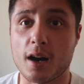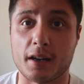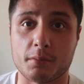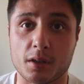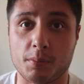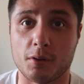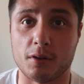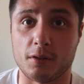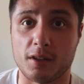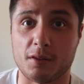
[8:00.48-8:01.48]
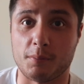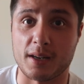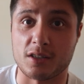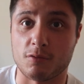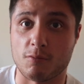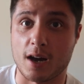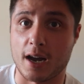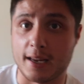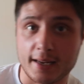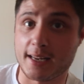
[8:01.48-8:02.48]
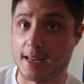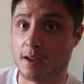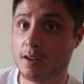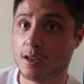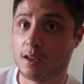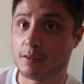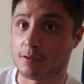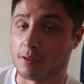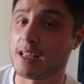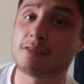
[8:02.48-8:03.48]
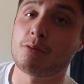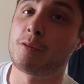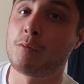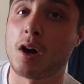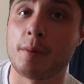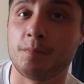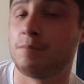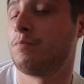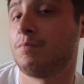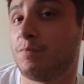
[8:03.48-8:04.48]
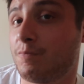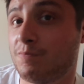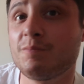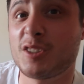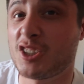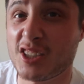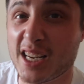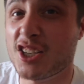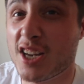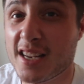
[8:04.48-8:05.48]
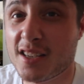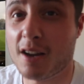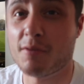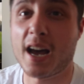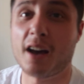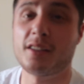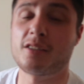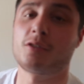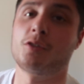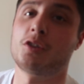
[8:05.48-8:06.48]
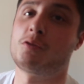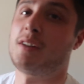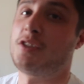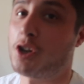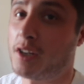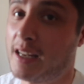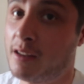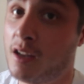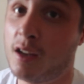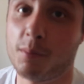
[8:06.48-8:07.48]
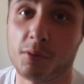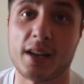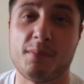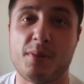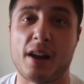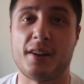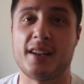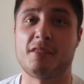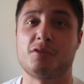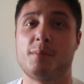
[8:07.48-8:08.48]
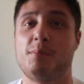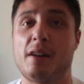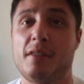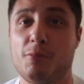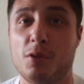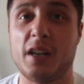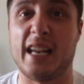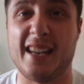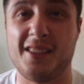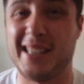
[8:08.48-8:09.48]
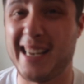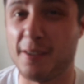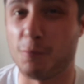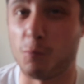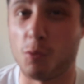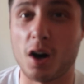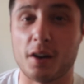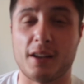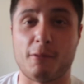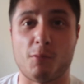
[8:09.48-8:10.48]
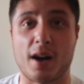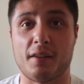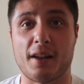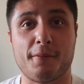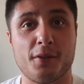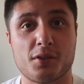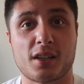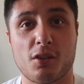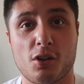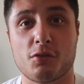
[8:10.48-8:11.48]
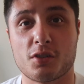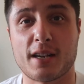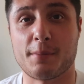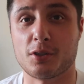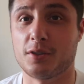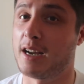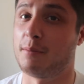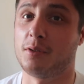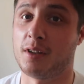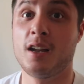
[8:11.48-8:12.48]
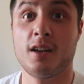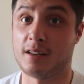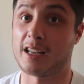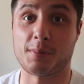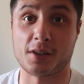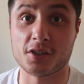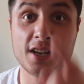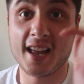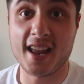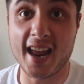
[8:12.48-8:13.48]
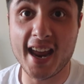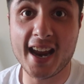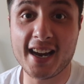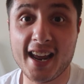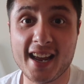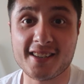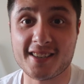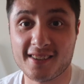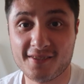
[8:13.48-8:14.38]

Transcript: and I'm going to put a little picture right here. So this was from 6 years ago now. This is, of course, when Donny played Bury, and that was when Bury were in League One. Wow, that feels like a long time ago now, but that's because it is.